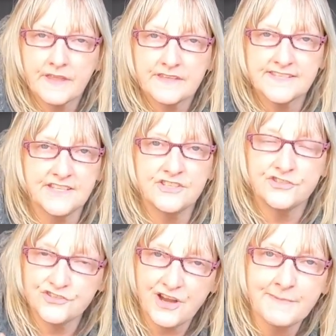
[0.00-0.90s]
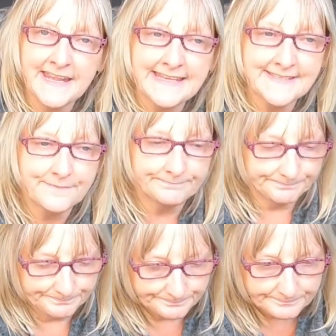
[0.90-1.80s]
seed to germinate,
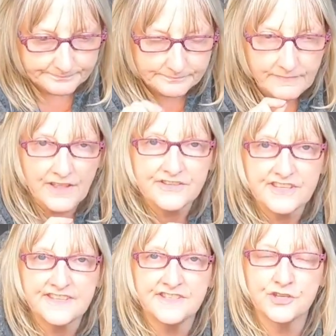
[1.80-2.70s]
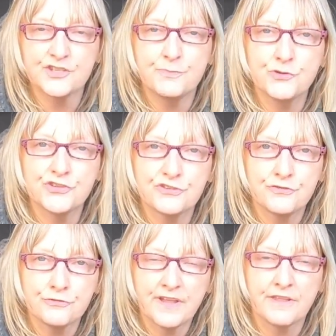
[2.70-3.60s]
because it's easier to push
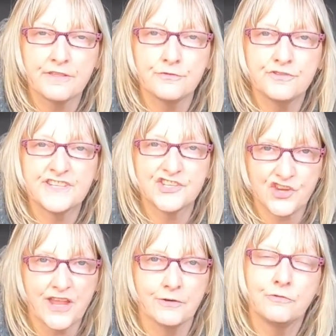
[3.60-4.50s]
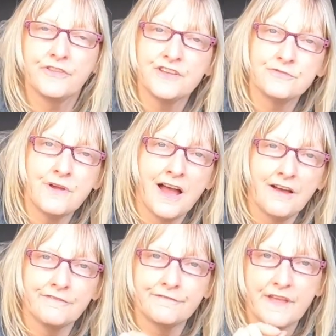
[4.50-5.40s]
through, get through the shell that you
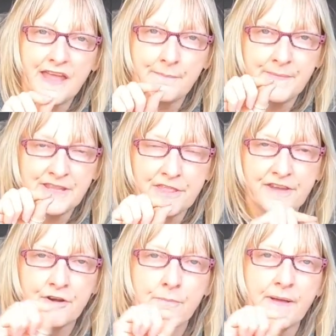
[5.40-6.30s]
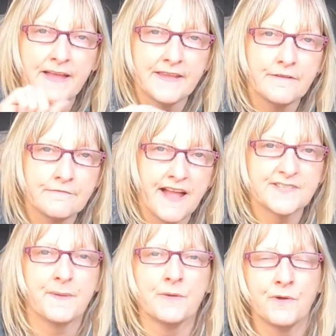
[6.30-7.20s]
have made thinner by
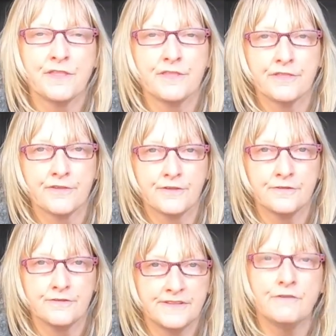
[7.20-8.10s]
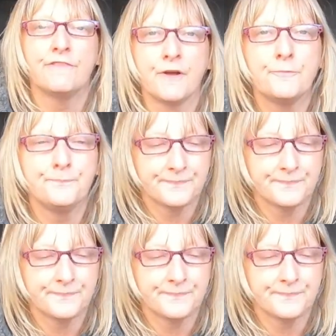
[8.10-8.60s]
rasping with the nail file.